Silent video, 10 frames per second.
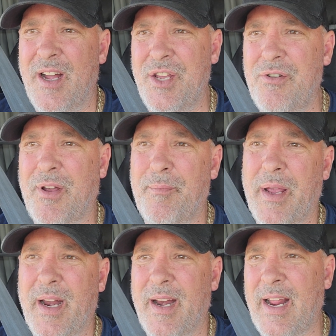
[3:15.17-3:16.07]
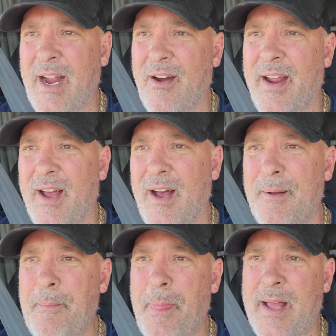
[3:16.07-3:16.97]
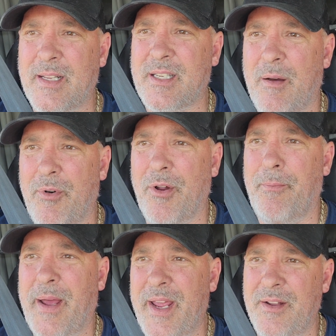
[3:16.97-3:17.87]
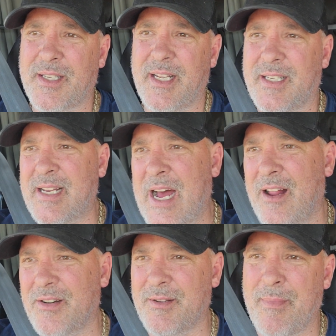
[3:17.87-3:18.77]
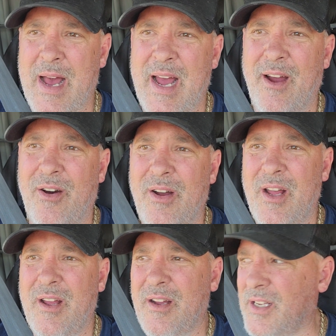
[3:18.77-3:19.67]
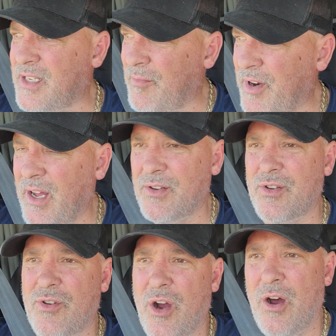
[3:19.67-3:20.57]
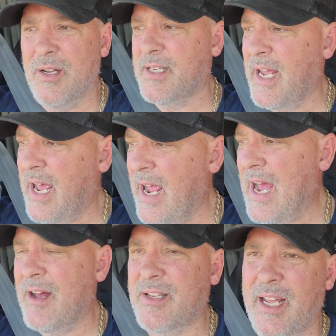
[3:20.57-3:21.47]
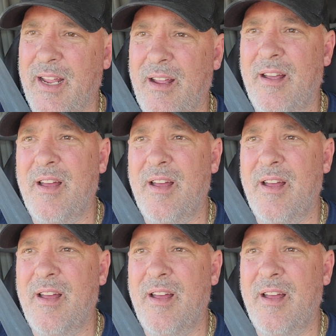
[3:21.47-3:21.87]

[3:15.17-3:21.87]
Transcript: you can be in an area and someone will pay you $6 a mile, and someone else will call and say, hey, I'll take,